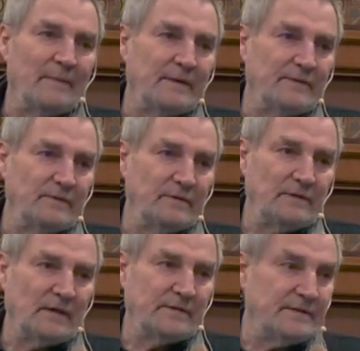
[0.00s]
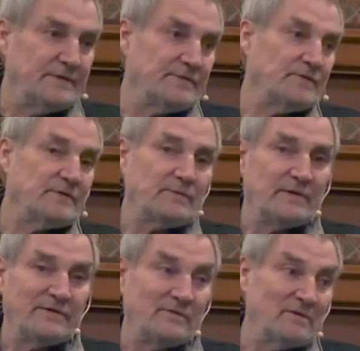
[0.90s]
but young teachers always
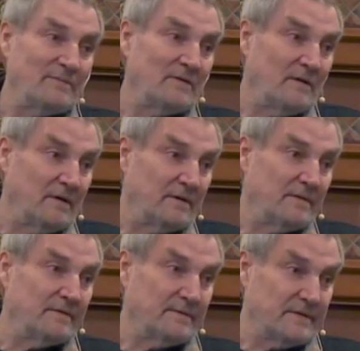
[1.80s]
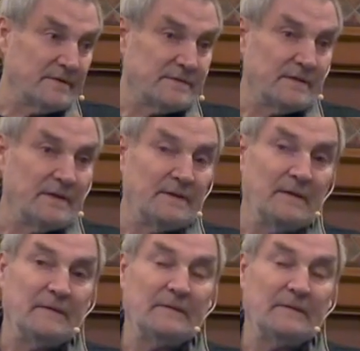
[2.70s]
want to talk about on it and things like that.